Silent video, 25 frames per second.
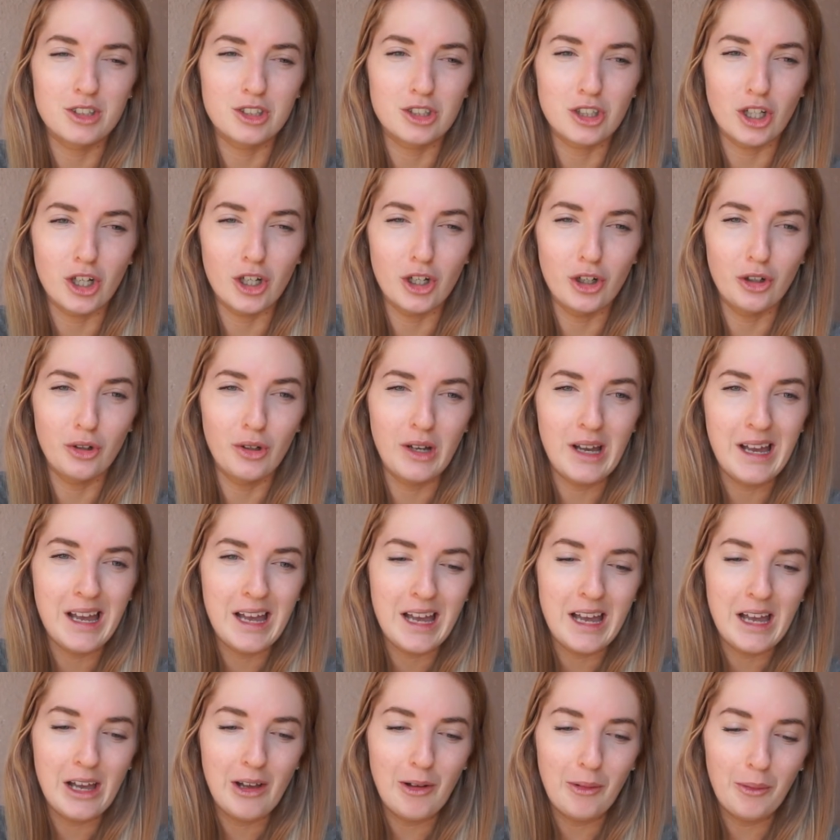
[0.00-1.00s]
So
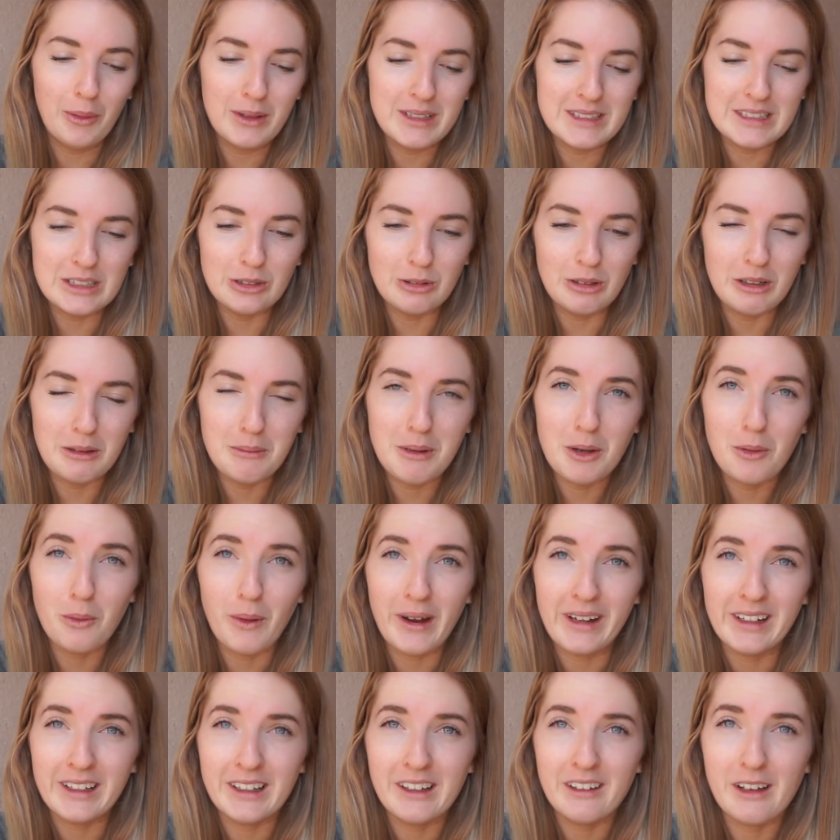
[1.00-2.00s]
we're still gonna be
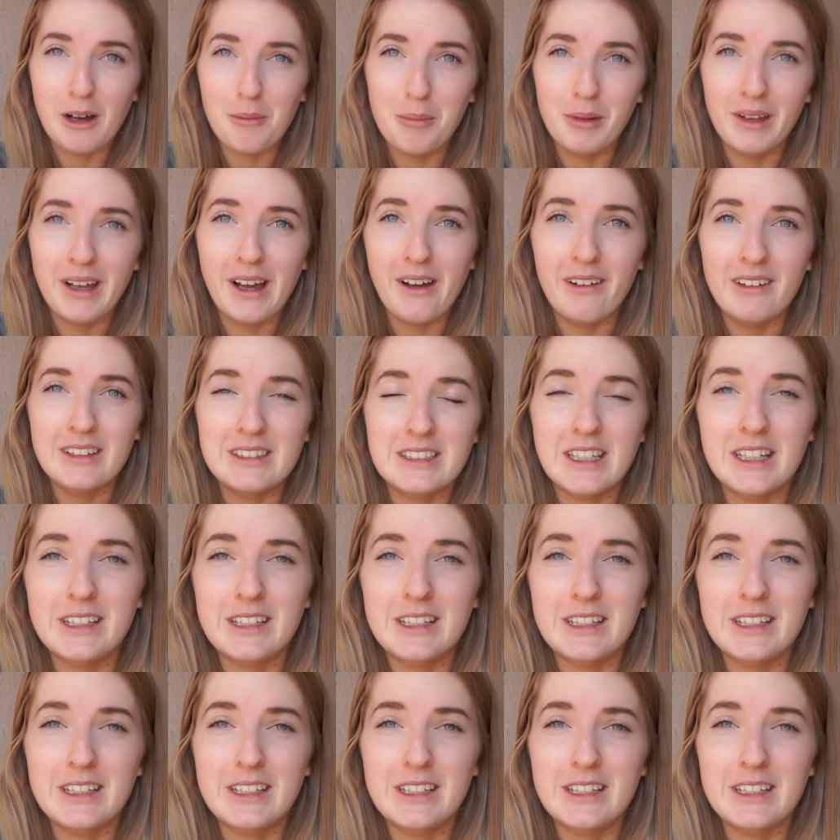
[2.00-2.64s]
waiting a couple of hours,